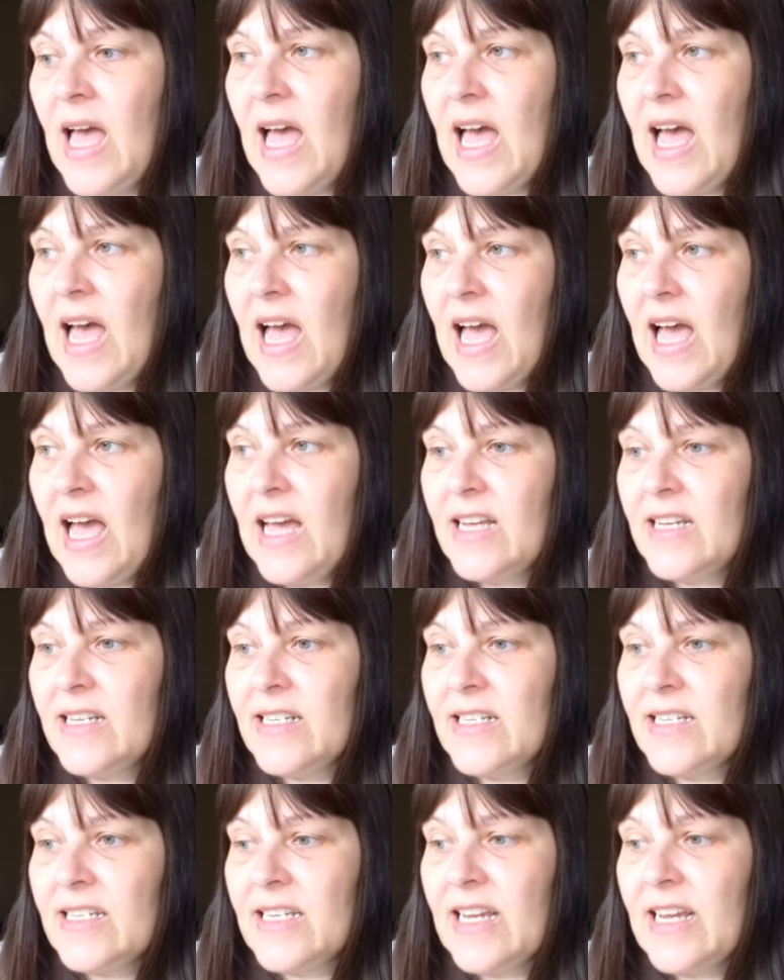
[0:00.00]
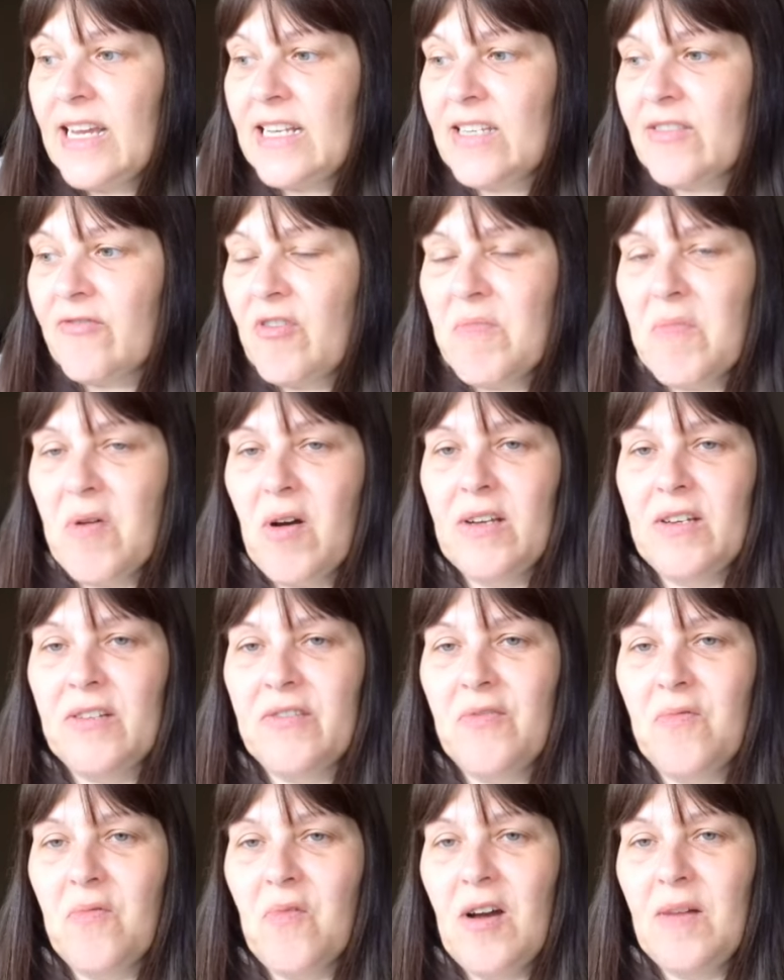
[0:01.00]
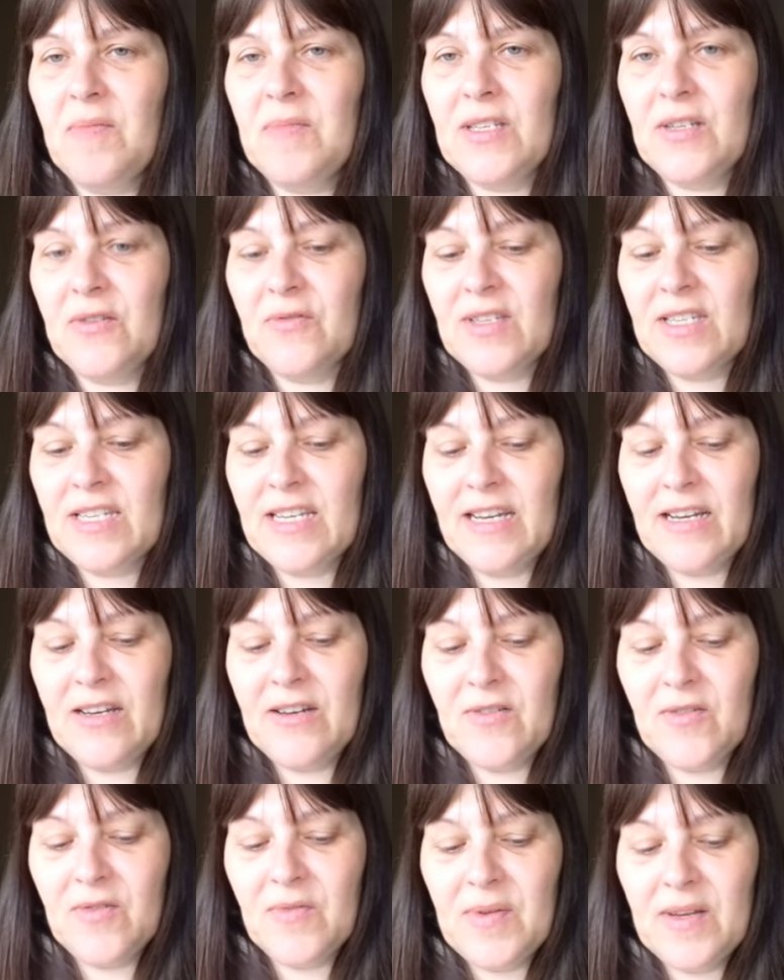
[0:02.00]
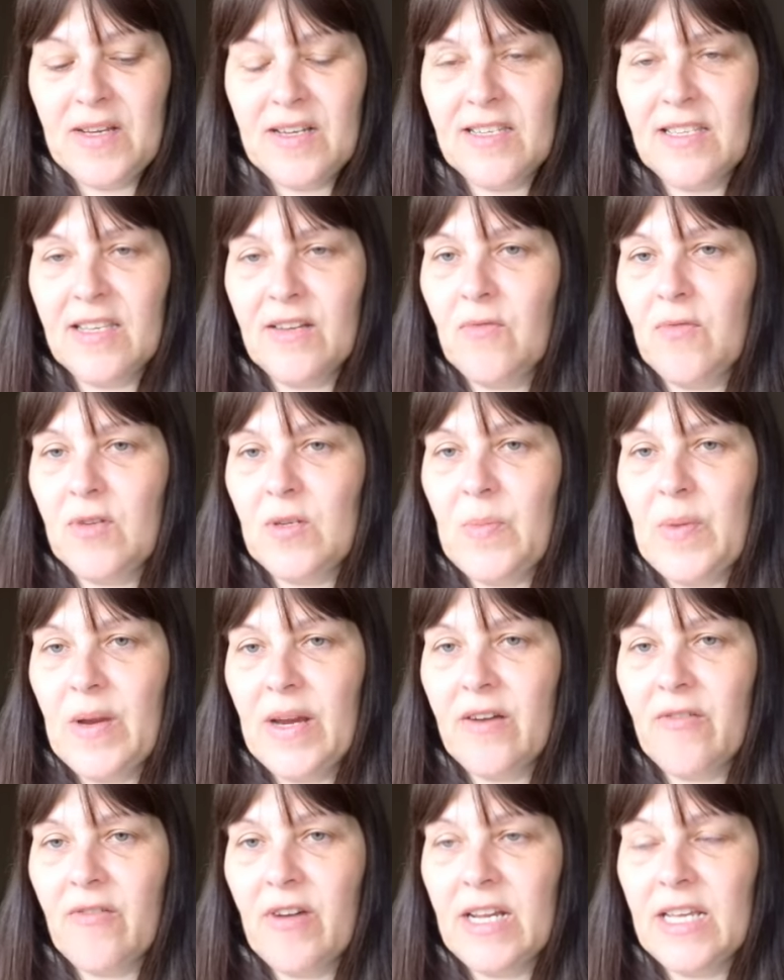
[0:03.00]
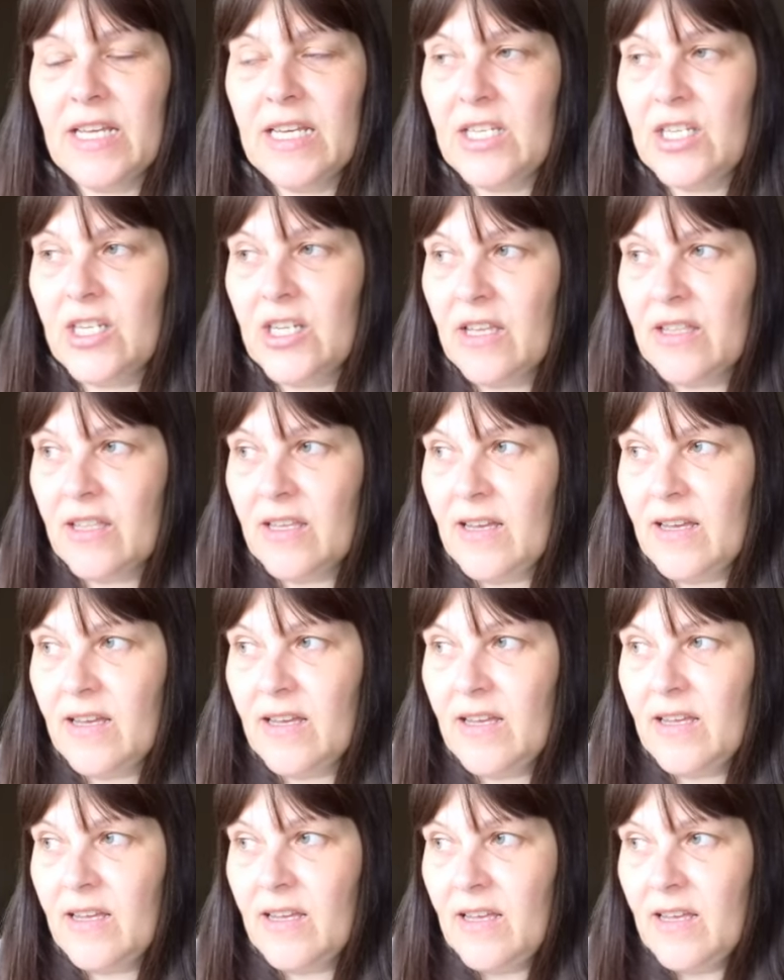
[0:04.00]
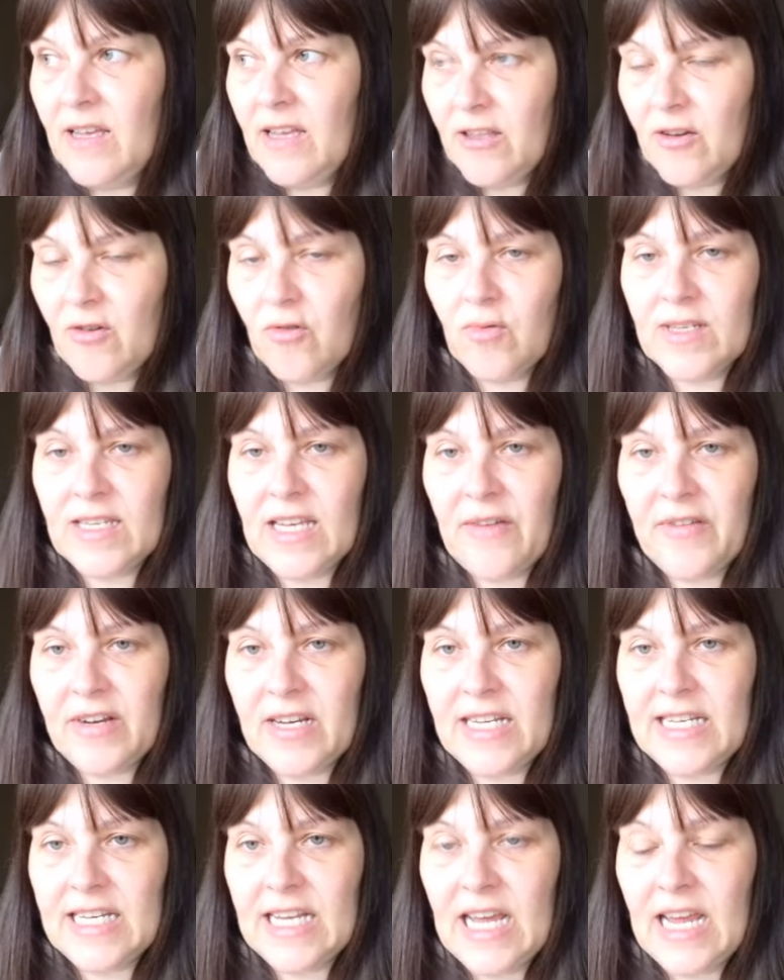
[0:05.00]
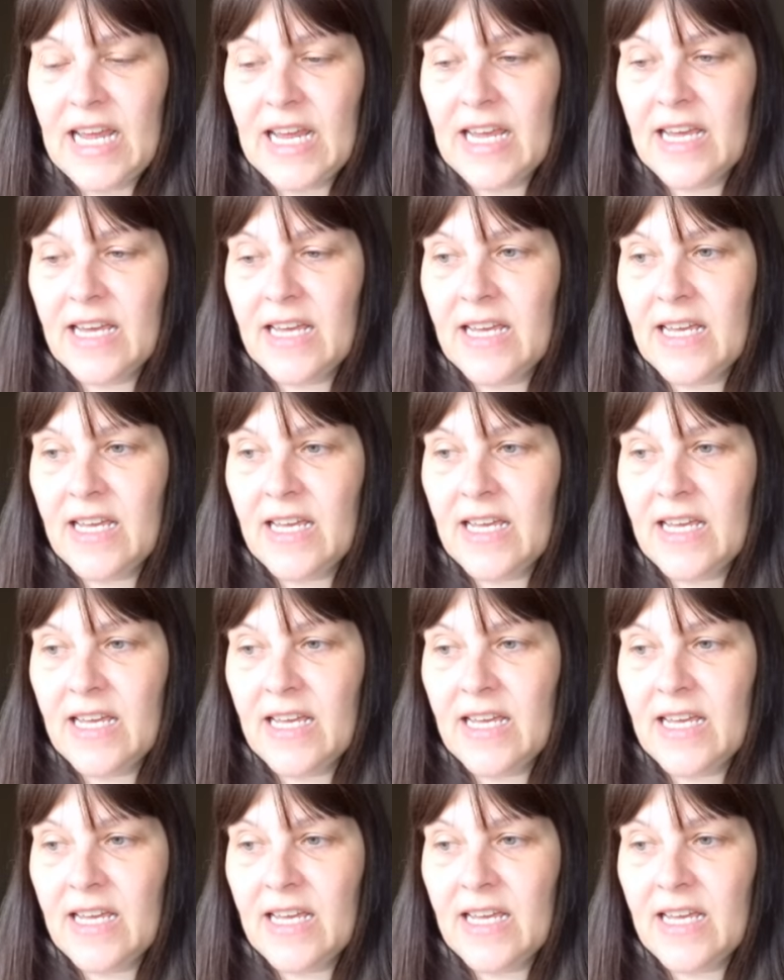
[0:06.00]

and it's a reminder of why I'm still single, because they're always bickering at each other. They're always having a dig.